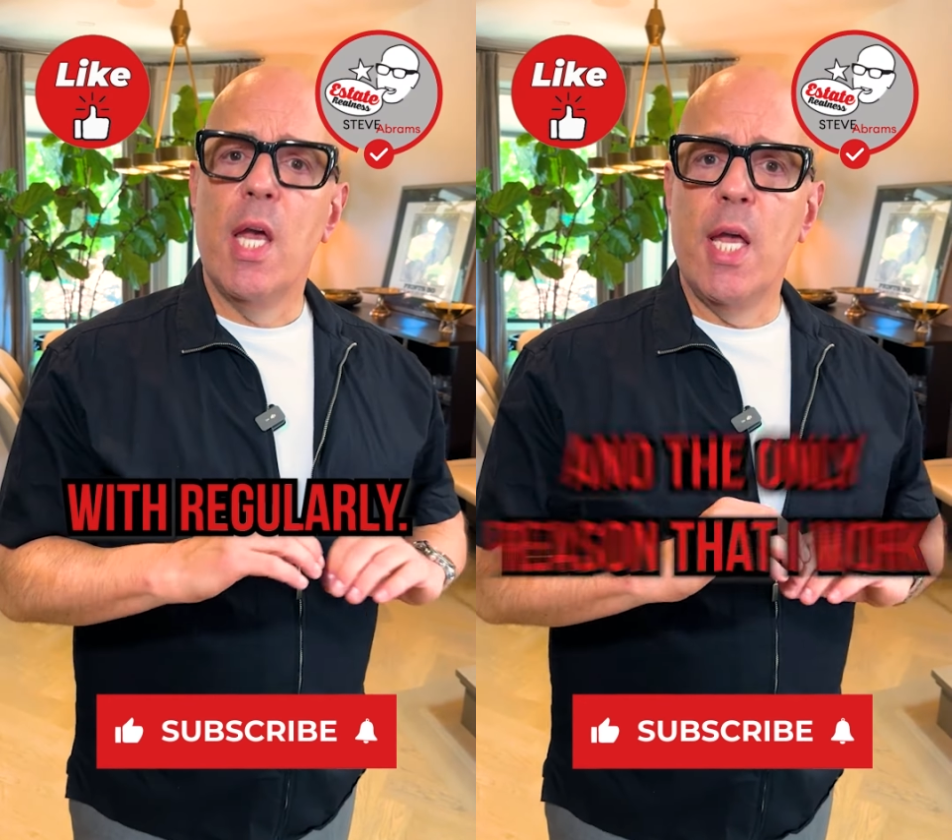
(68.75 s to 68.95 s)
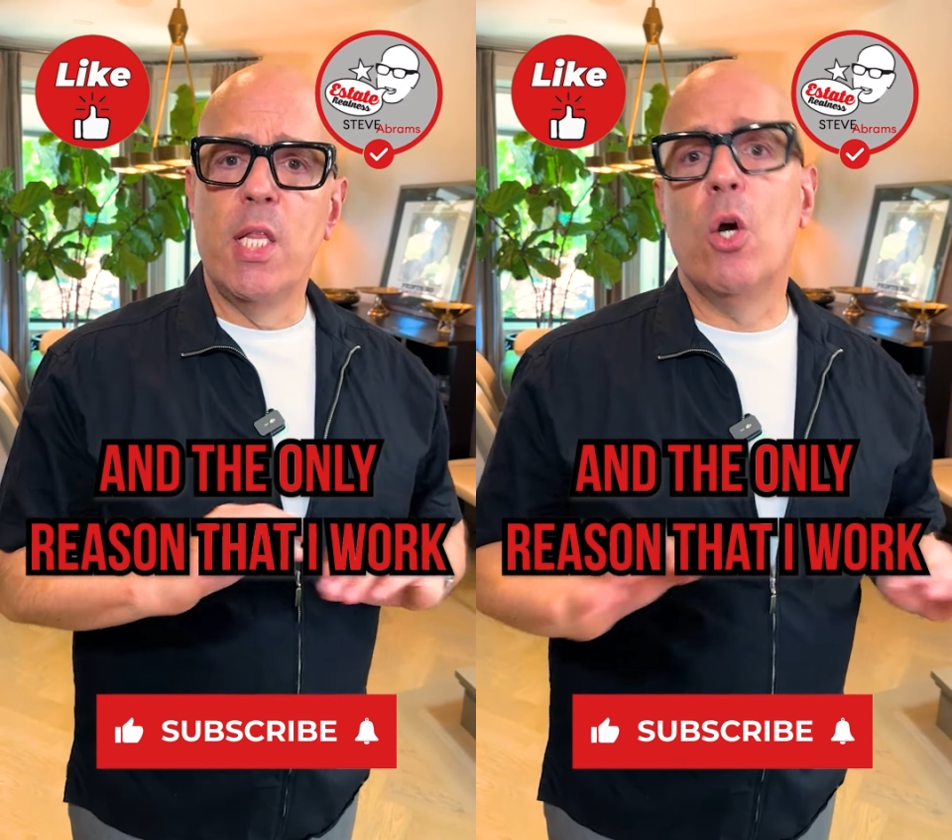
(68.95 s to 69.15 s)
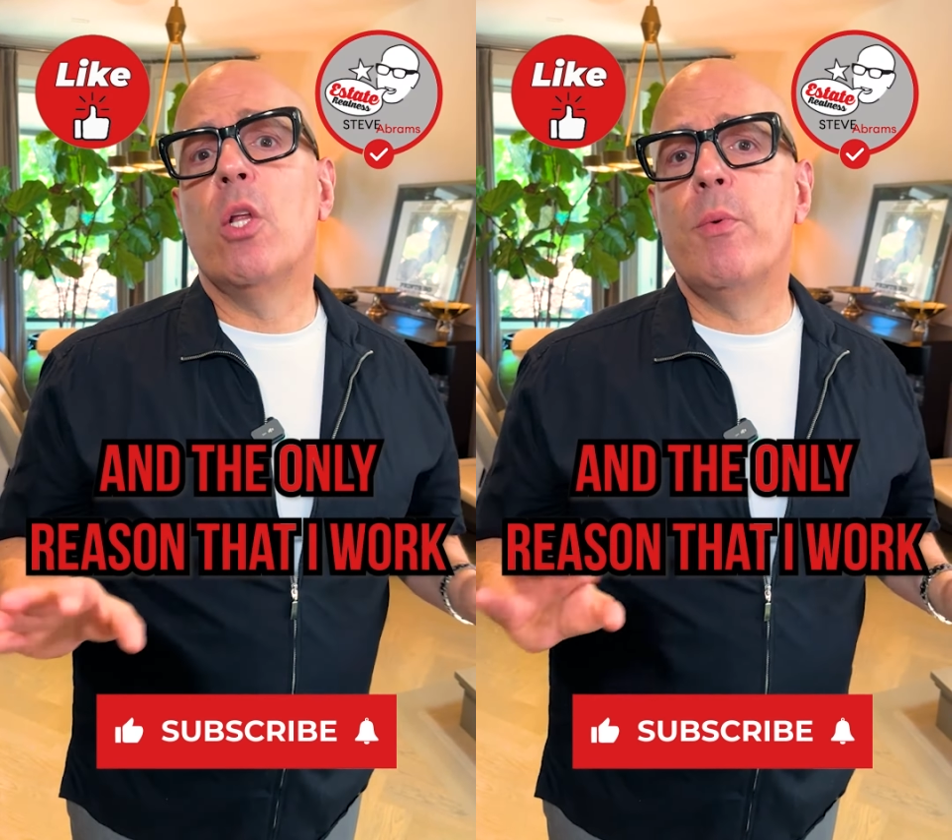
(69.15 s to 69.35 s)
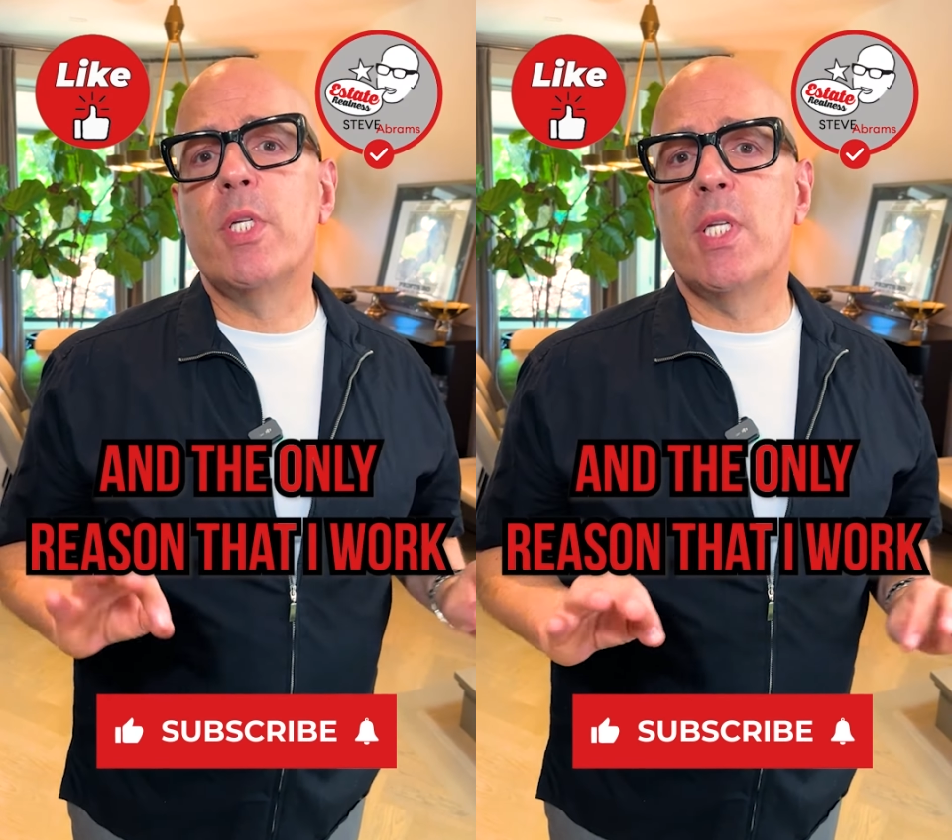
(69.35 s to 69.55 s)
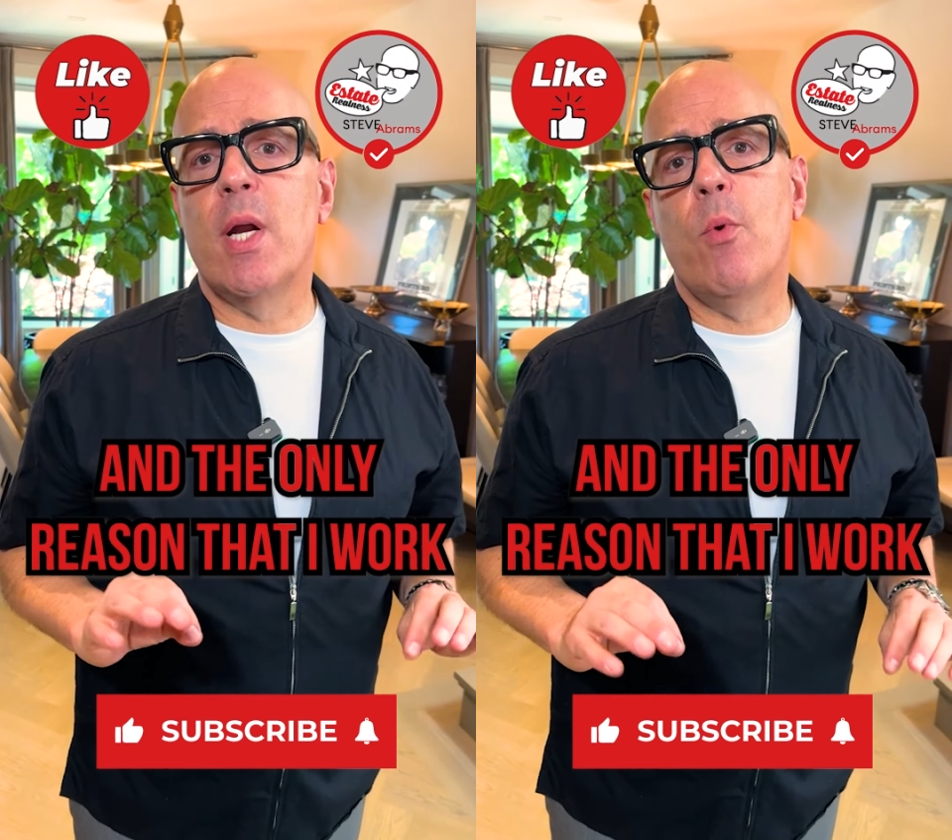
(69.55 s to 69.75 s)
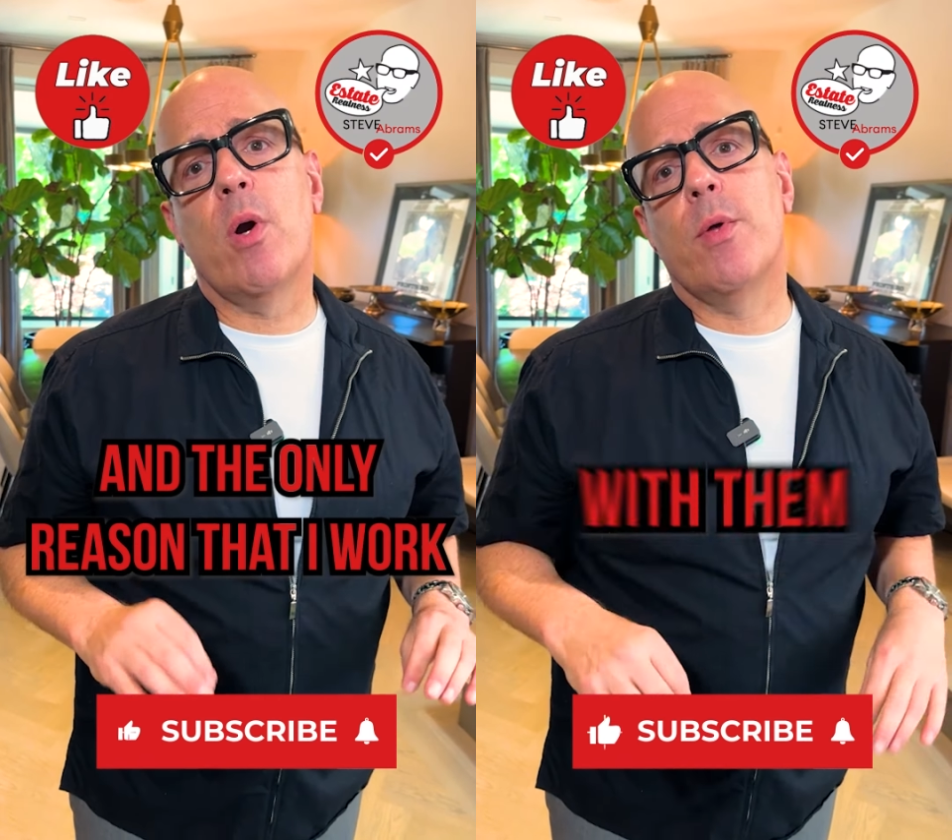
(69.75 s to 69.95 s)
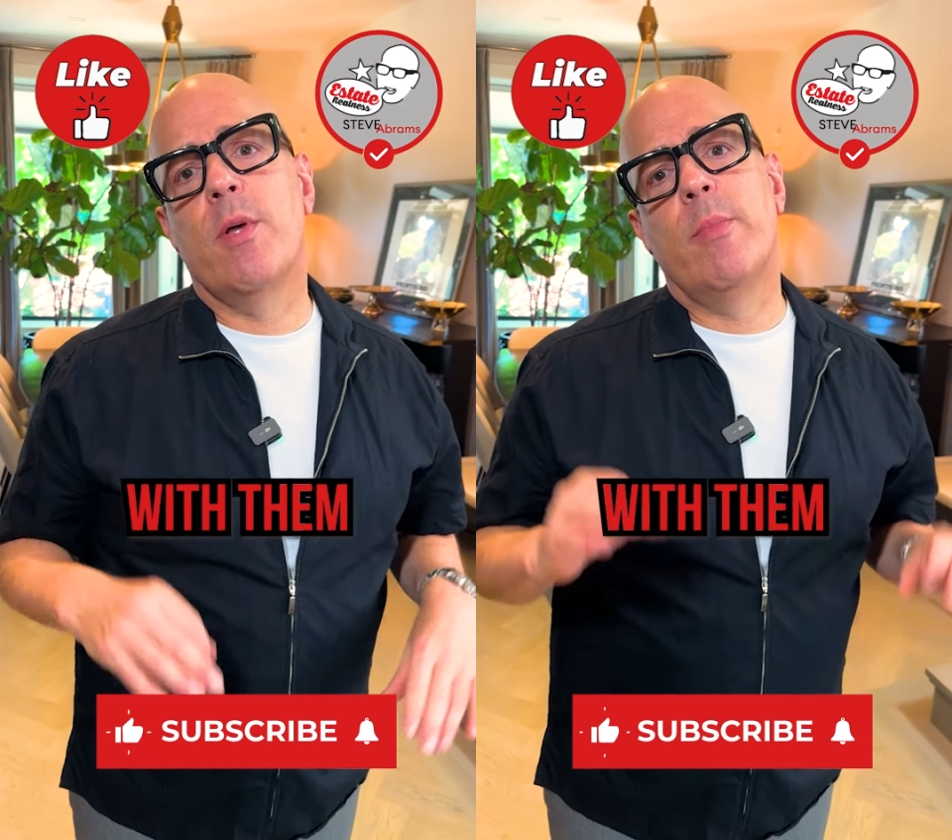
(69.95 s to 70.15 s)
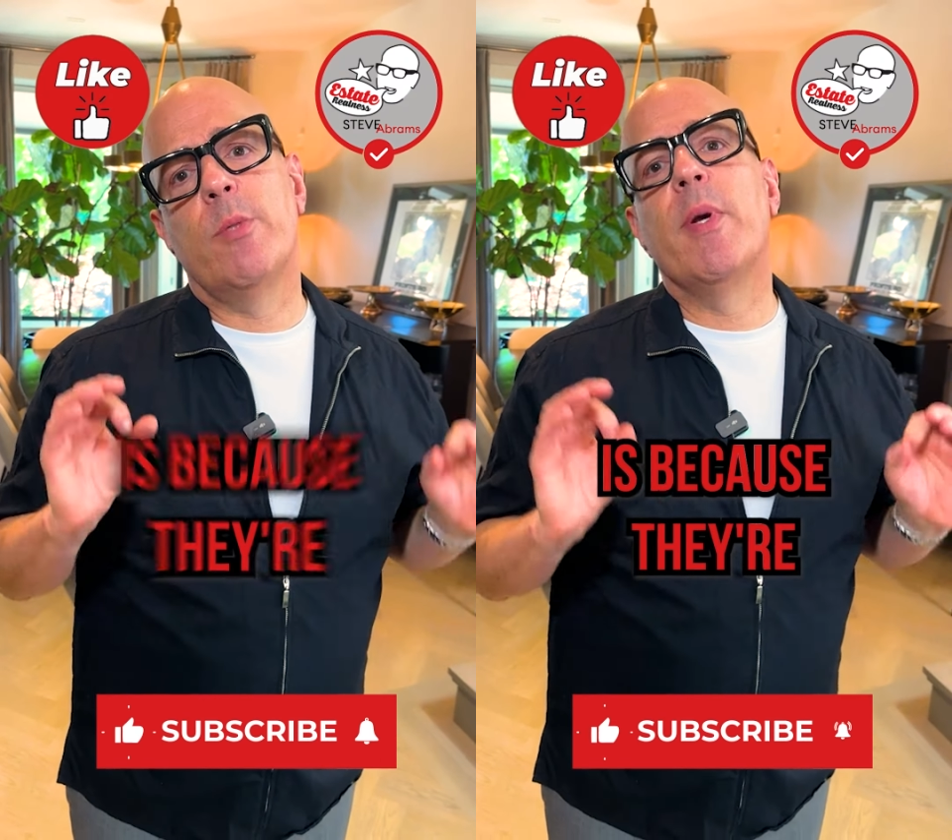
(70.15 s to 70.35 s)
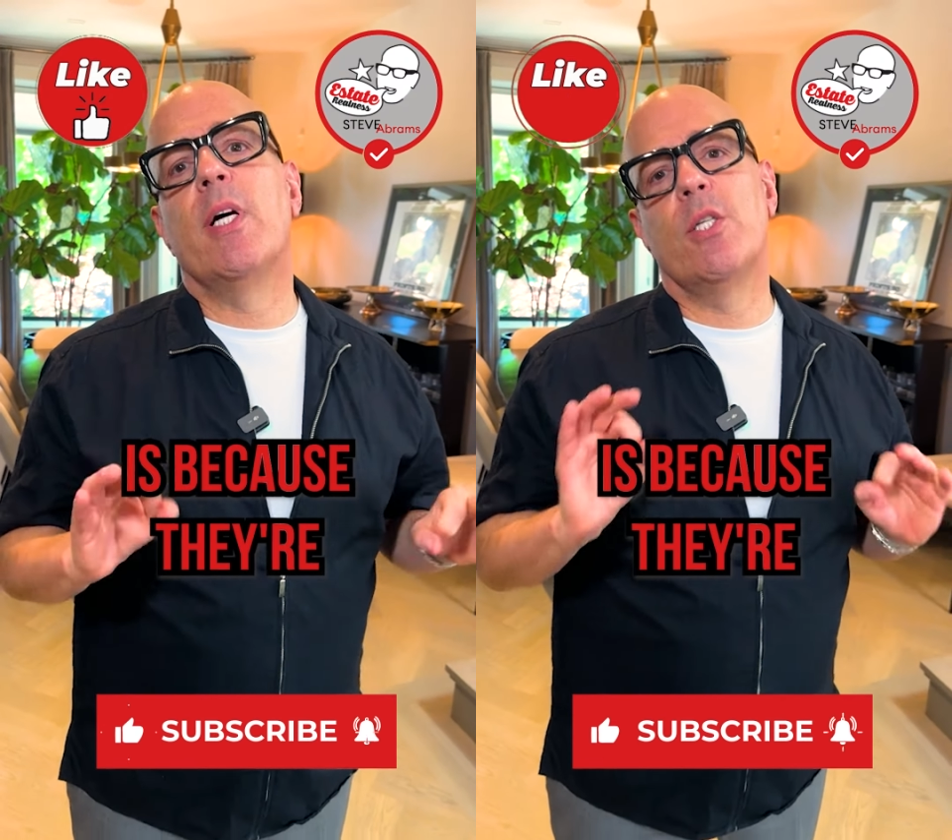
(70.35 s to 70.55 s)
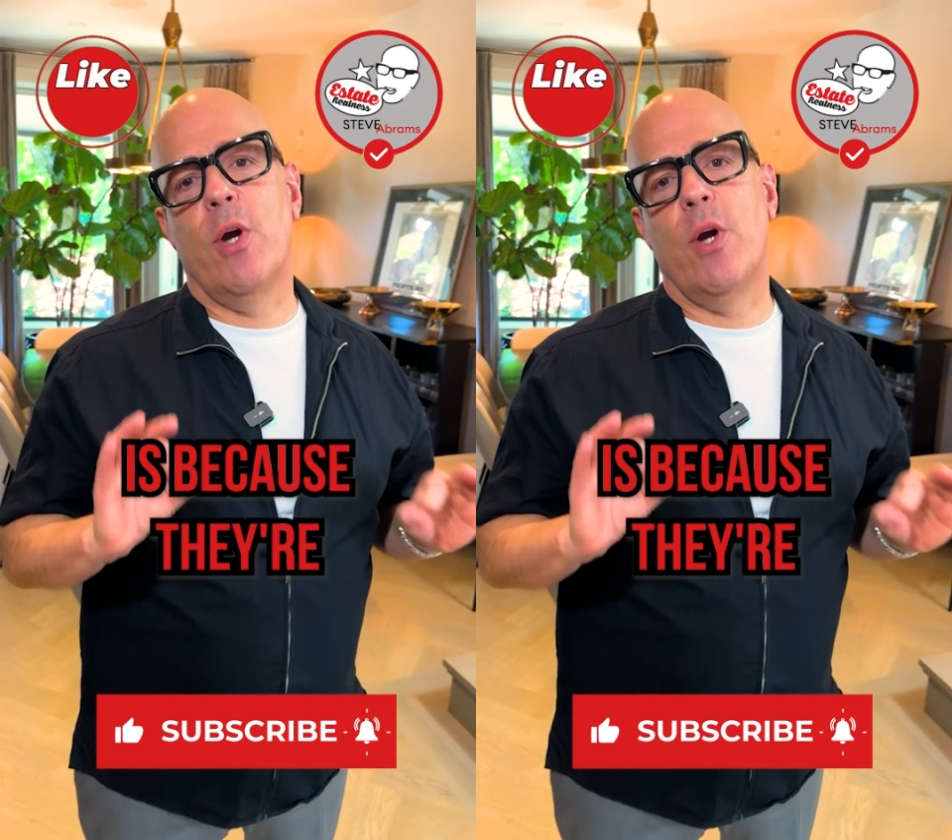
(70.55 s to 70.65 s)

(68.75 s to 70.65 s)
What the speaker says: And the only reason that I work with them is because